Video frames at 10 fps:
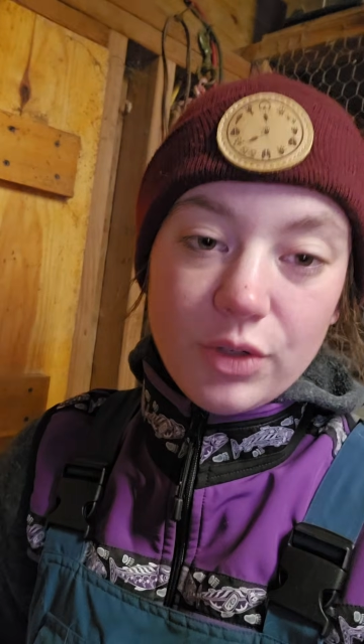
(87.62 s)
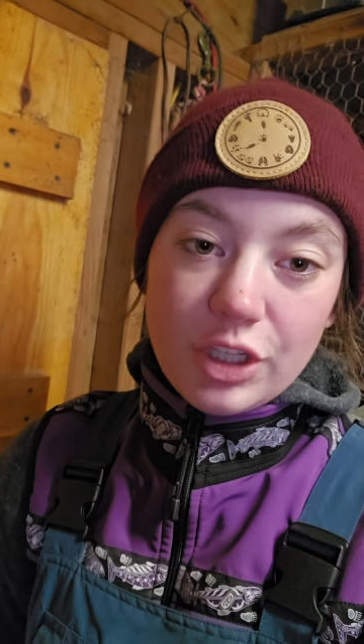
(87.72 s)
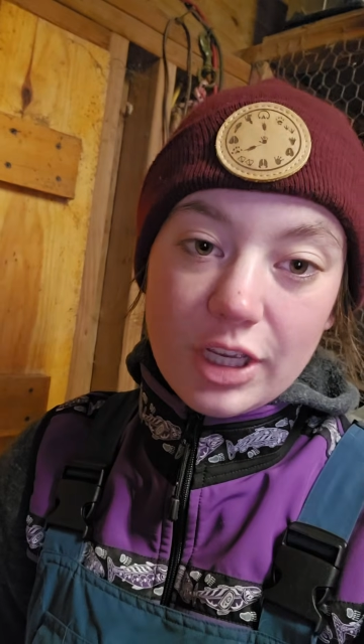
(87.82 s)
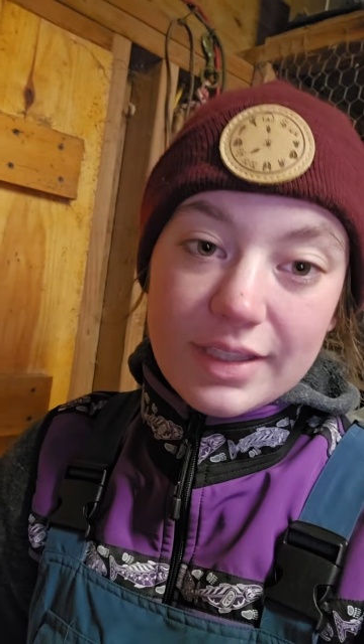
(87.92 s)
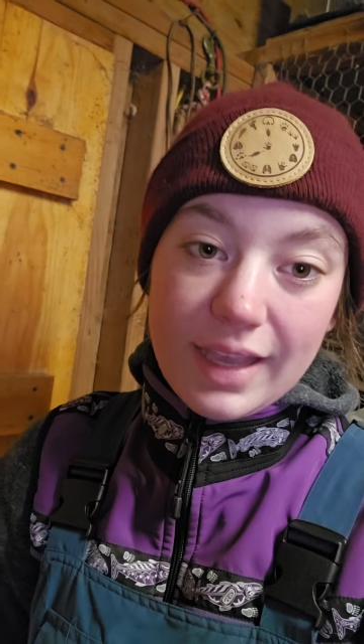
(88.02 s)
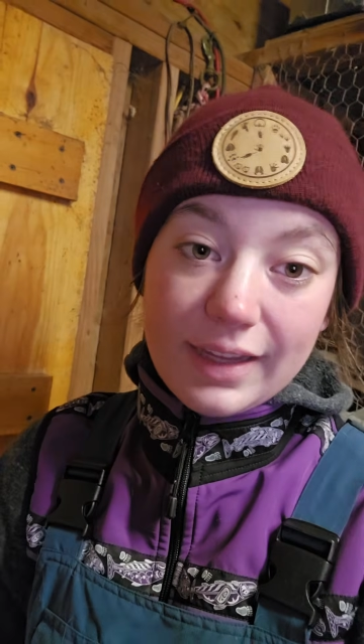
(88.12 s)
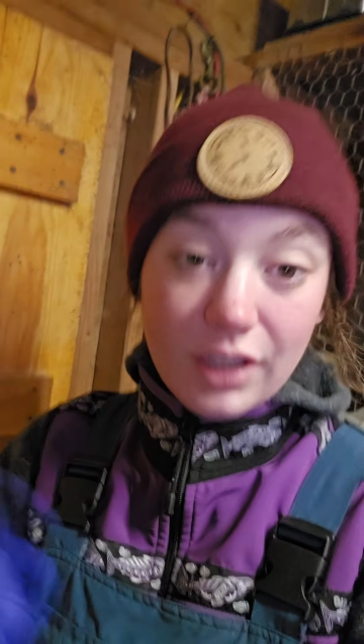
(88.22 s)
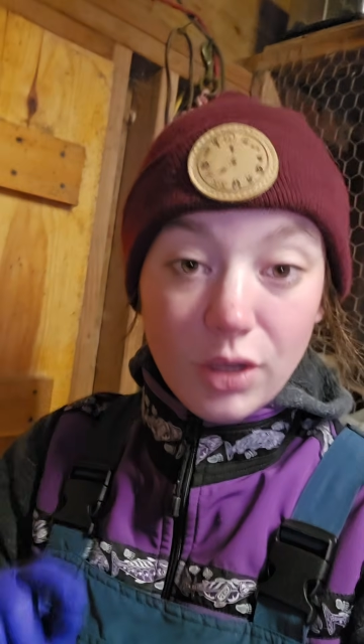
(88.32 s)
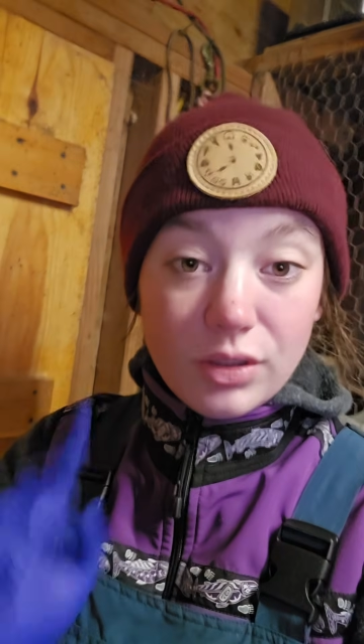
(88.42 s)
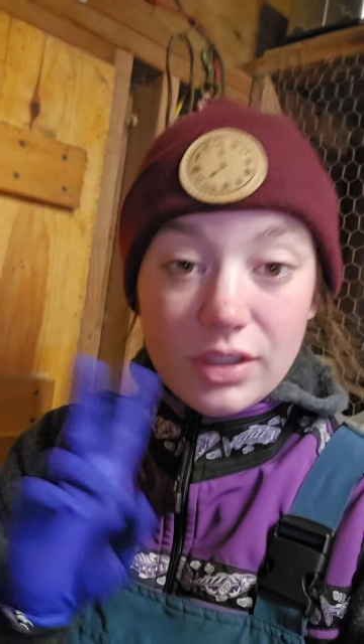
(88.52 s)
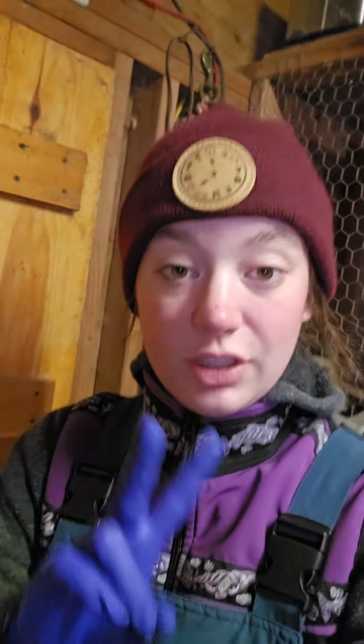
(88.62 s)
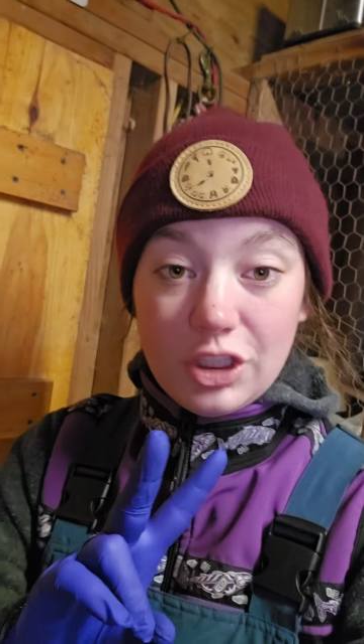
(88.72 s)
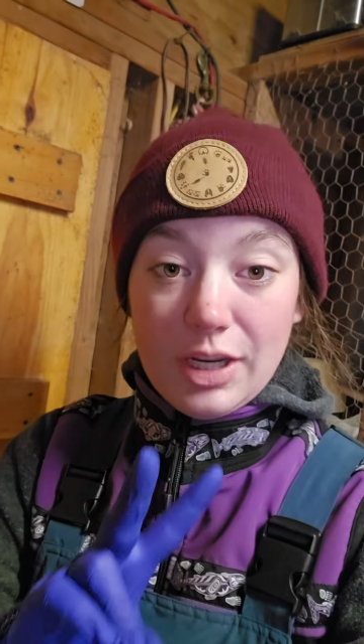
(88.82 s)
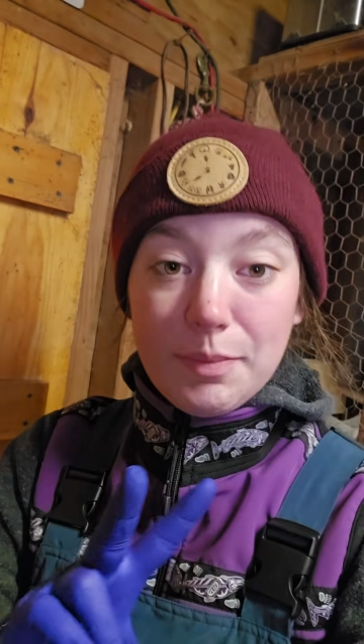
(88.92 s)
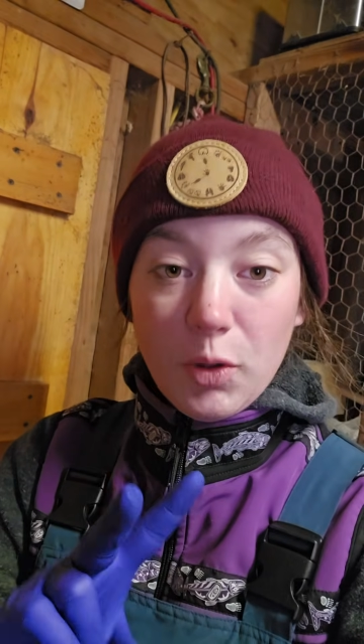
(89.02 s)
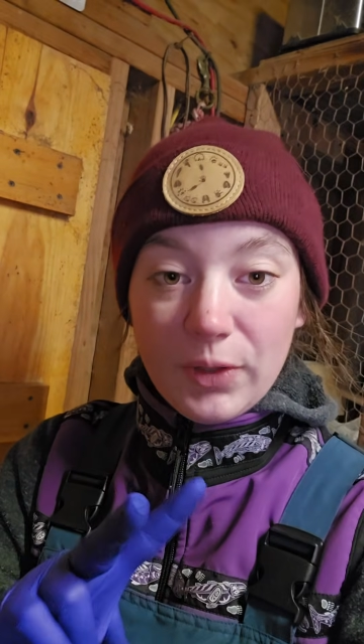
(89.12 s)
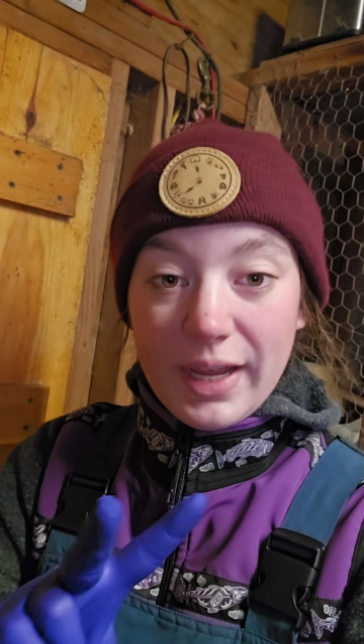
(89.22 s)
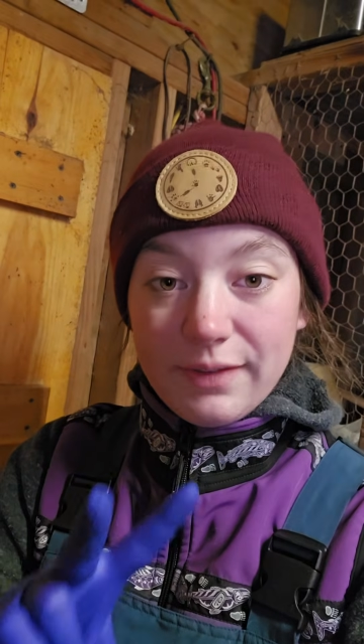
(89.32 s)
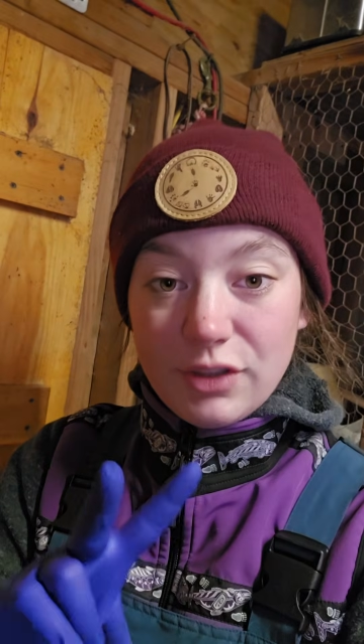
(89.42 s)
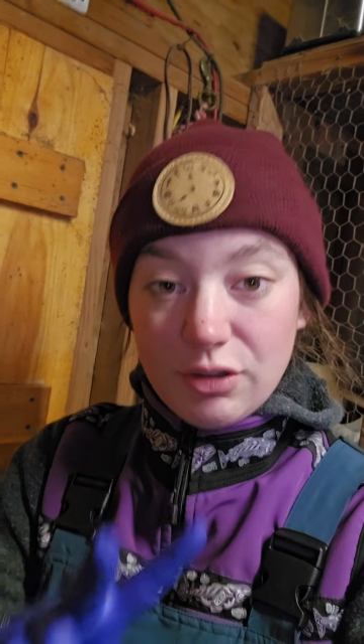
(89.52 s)
just like goats, sheep
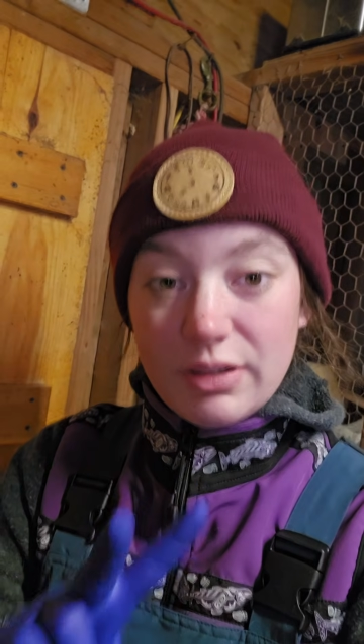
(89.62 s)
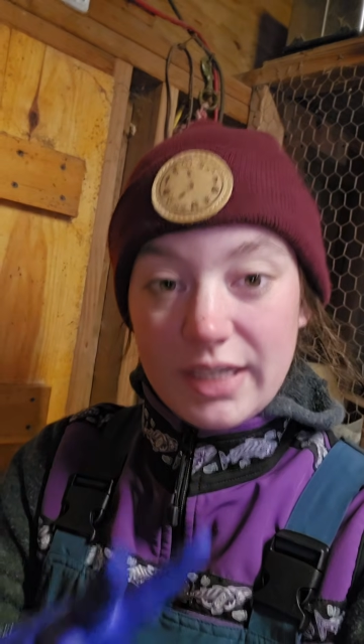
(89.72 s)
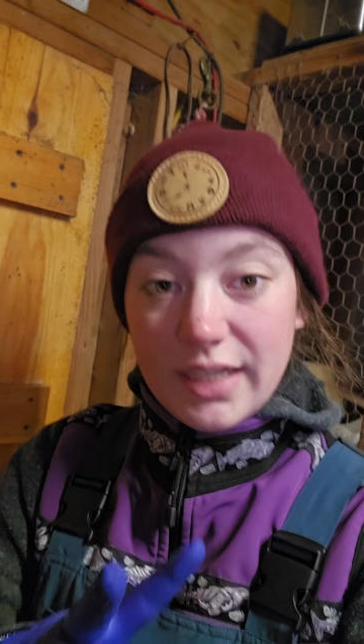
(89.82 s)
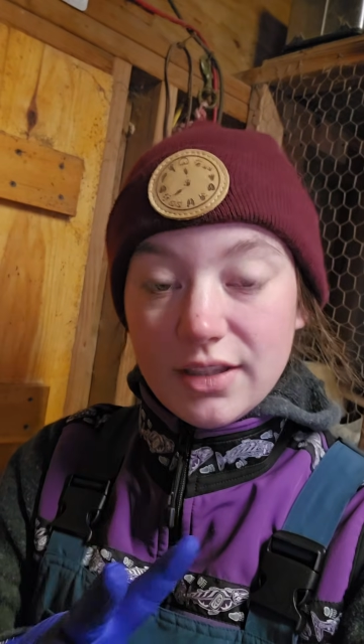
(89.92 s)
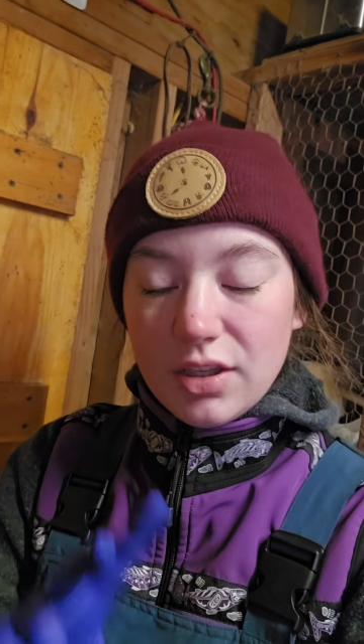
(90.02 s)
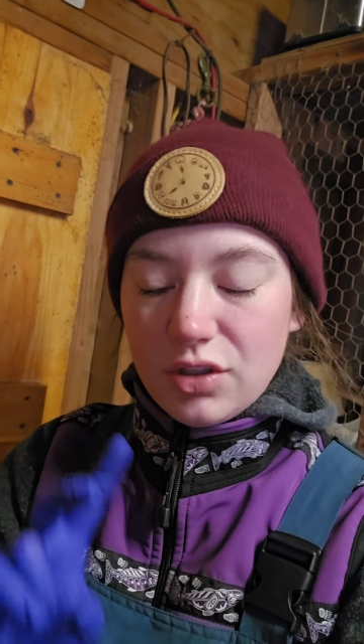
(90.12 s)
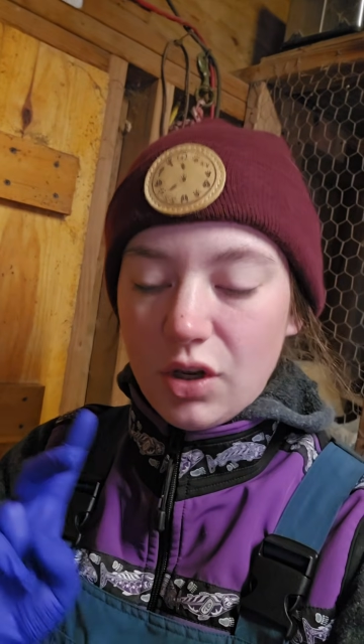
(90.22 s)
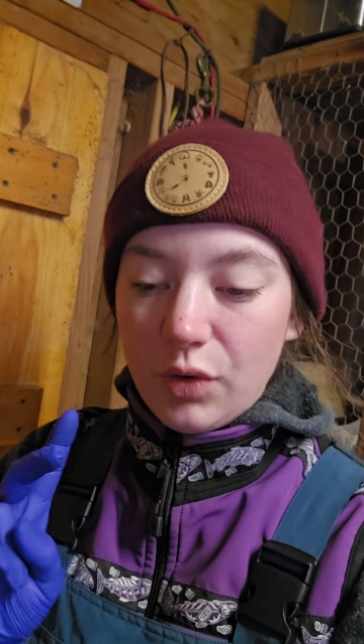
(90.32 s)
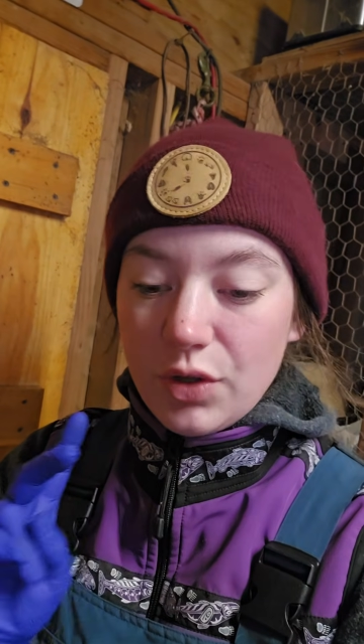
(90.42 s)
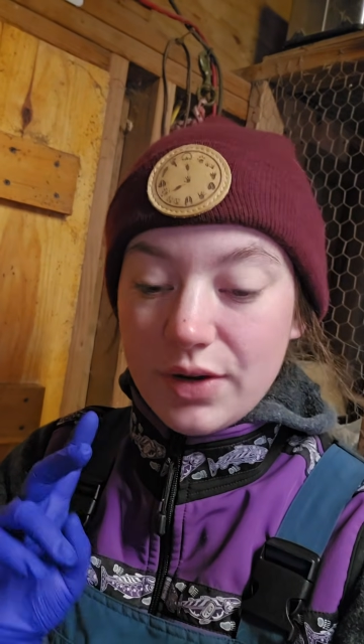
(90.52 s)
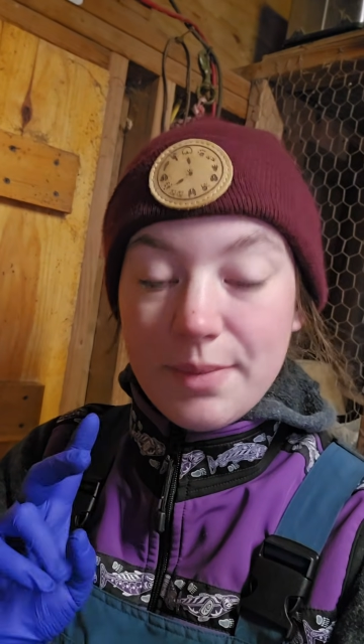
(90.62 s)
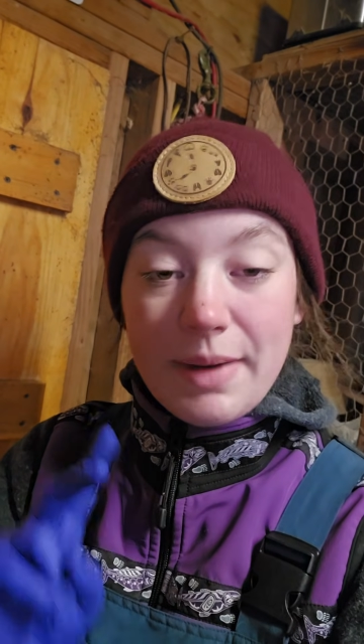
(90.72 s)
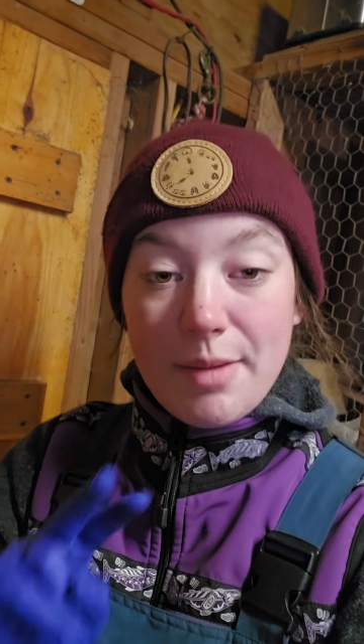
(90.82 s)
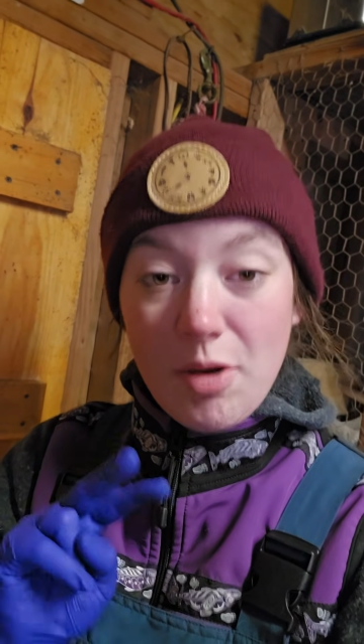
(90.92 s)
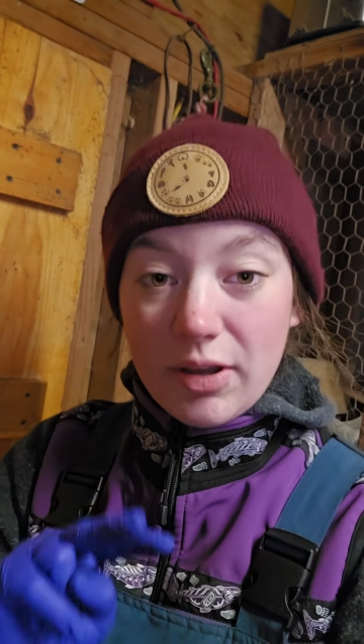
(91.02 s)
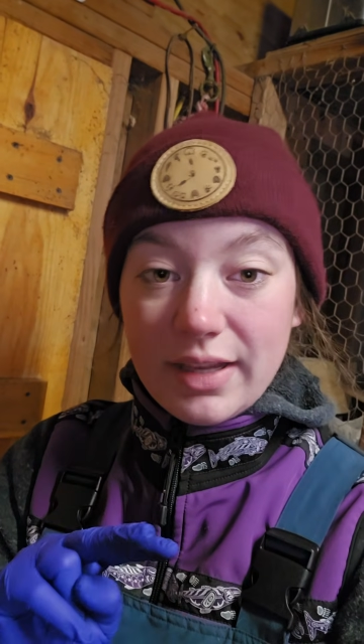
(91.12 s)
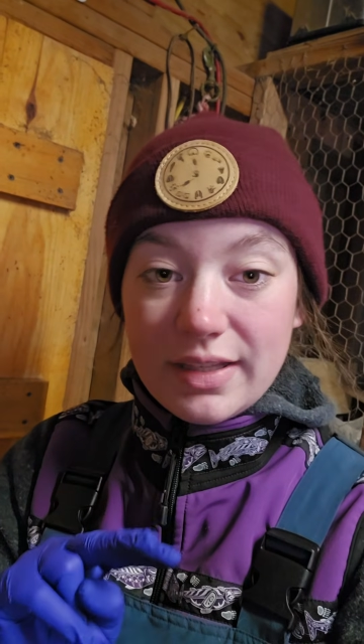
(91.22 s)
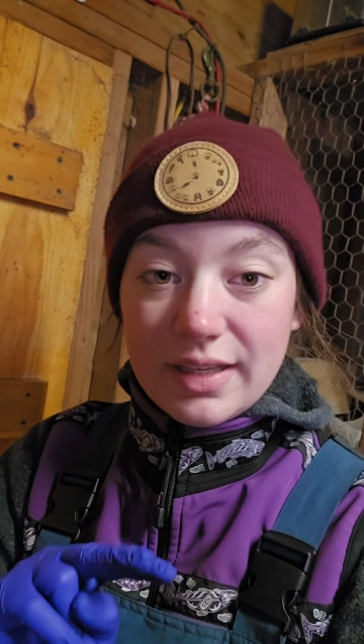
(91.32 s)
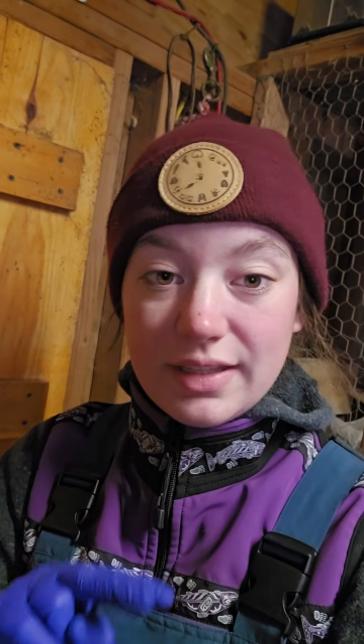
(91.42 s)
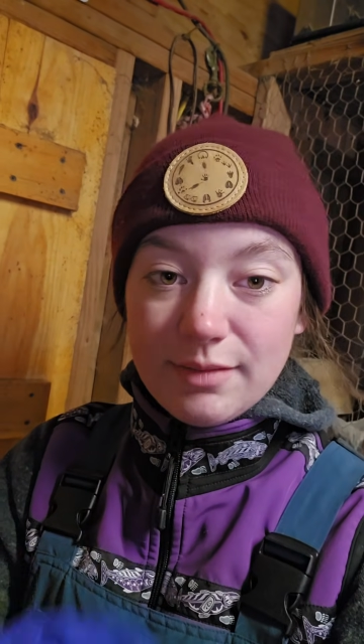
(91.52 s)
only have 2 teats, so you can buy
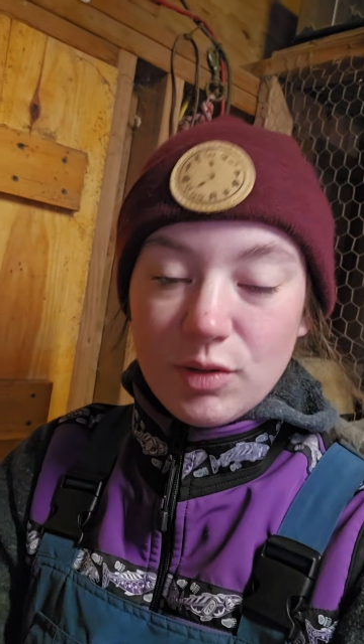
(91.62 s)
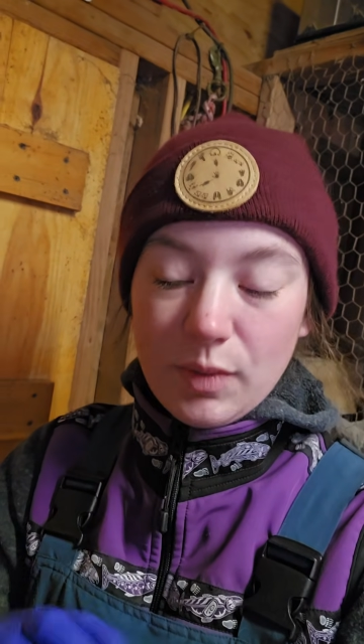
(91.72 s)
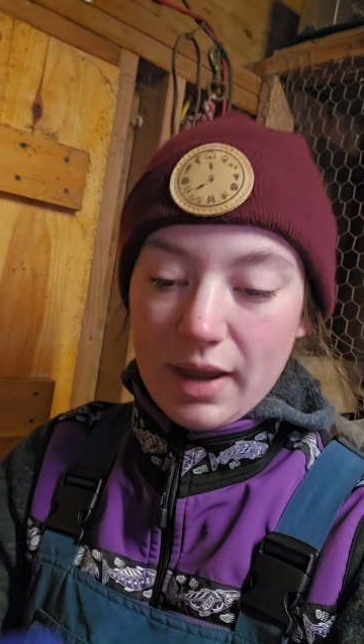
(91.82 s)
milking systems.